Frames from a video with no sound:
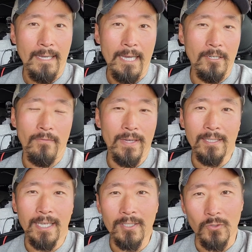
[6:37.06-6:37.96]
I don't know if I
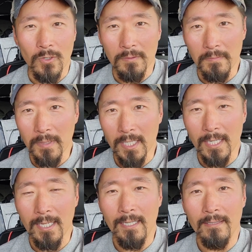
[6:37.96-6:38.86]
can get to them, but
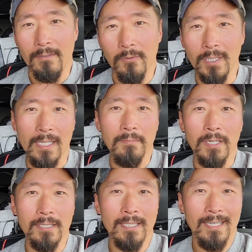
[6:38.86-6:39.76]
uh, we'll see.
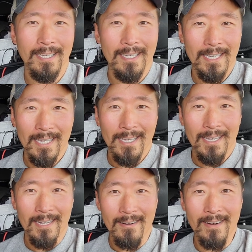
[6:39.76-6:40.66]
But
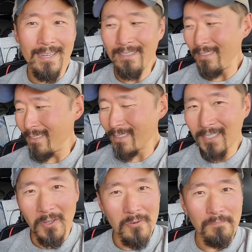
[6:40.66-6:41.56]
all right,
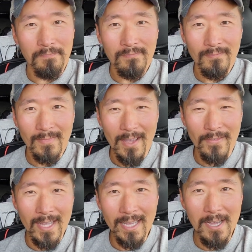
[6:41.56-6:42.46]
so I
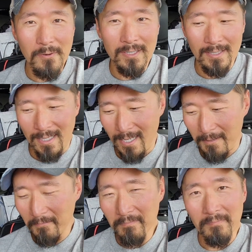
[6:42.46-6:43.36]
finally got one.
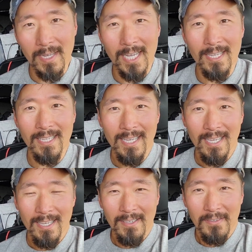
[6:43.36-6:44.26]
Um, my
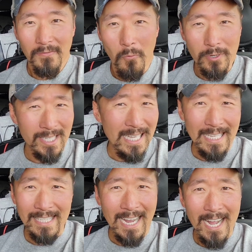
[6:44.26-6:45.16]

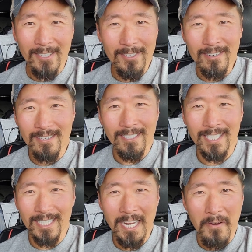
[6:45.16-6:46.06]
$14
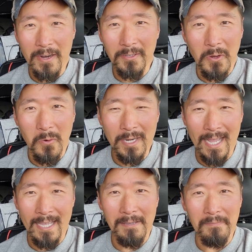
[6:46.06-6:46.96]
generic
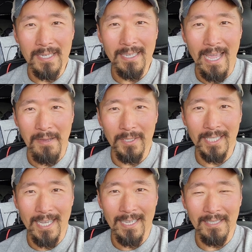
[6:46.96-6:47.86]
no-name
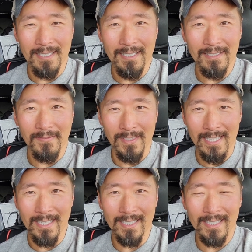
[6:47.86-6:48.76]
Amazon
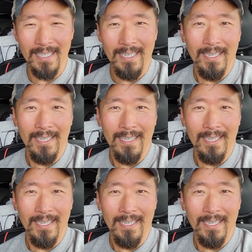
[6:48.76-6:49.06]
fleece.